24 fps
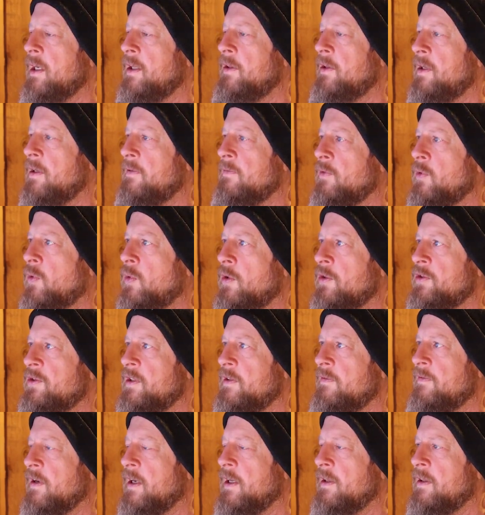then of course
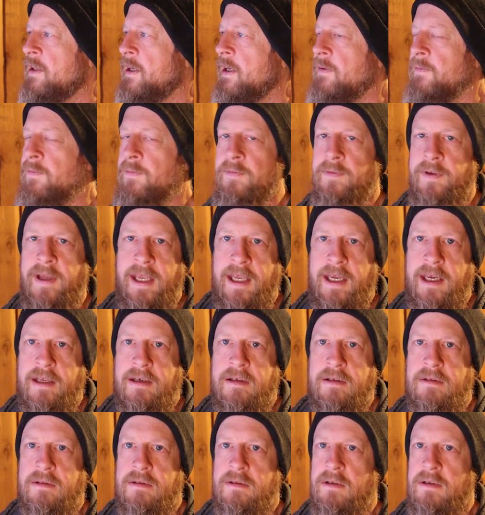they've got that fan